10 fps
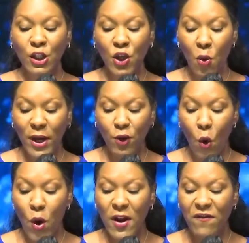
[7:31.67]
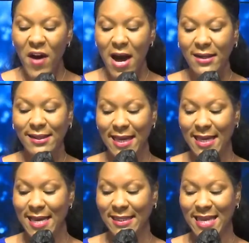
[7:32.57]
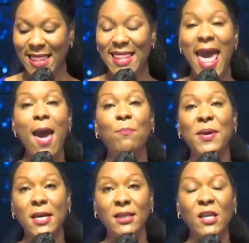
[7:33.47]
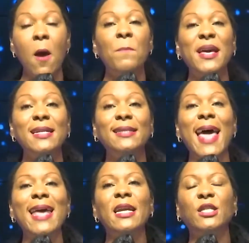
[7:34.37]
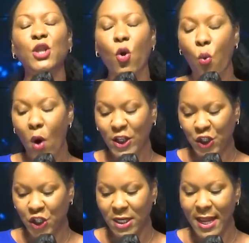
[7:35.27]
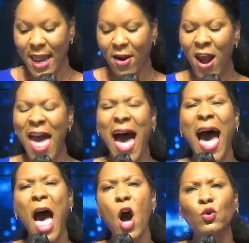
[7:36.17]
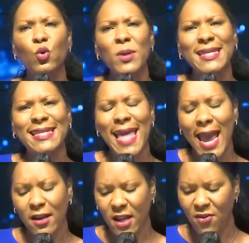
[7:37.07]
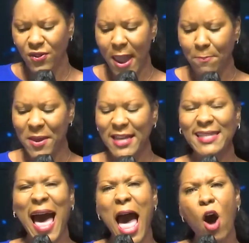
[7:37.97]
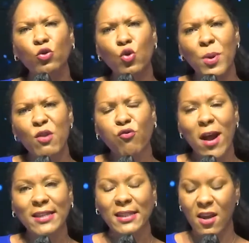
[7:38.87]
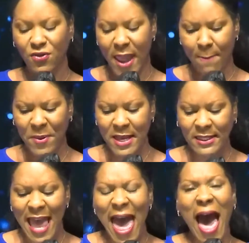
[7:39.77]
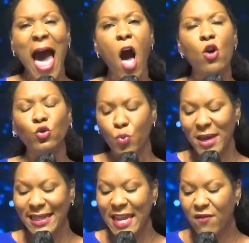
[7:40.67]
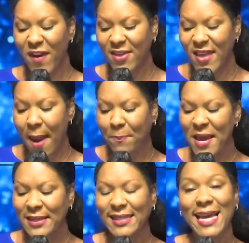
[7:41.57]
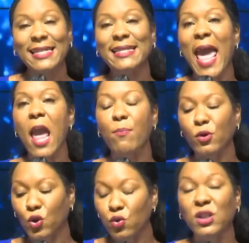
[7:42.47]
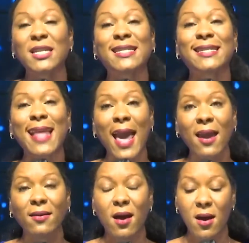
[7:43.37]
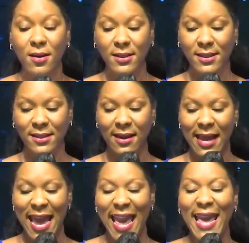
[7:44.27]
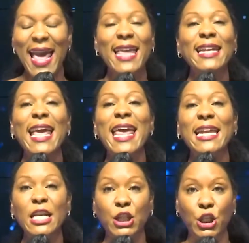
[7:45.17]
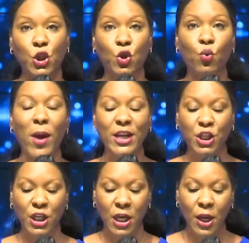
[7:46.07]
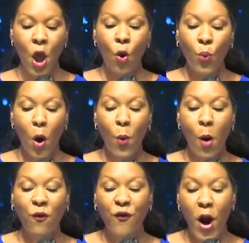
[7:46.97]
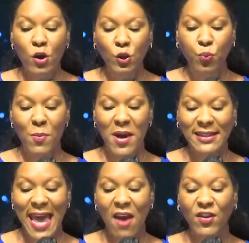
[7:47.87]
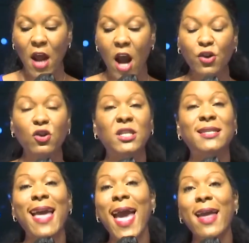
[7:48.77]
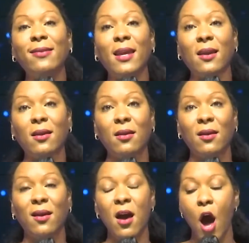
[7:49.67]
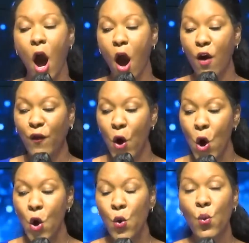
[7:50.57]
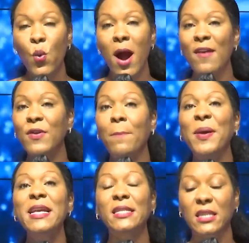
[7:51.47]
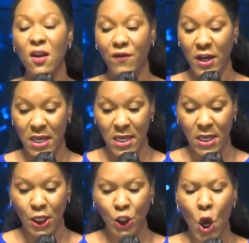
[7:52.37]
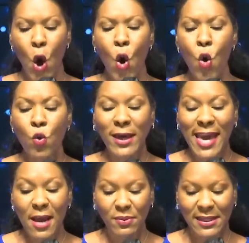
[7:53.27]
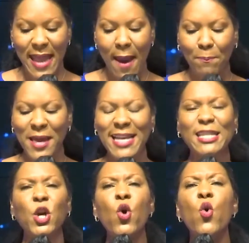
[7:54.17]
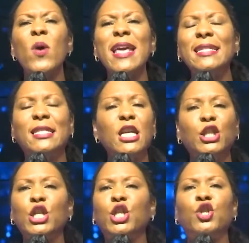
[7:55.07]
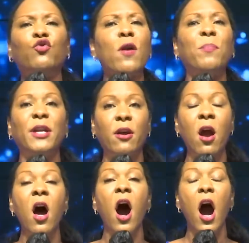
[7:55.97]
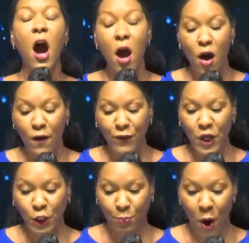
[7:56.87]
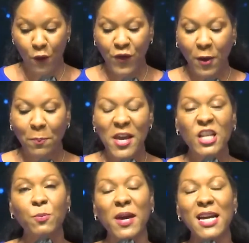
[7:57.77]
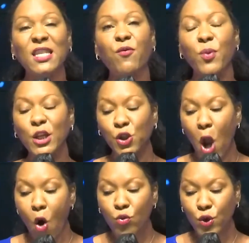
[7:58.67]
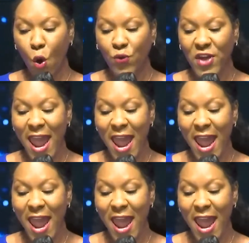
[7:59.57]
So in order for us to get to that peace, because that is the question here, how do we stand in that peace? How do we rest in that peace? How do we live in that peace that is able to sustain us in any situation? Well, first we must have an understanding of who the peace giver is. Who keeps that peace? Who is the distributor of this perfect peace? Because if we don't know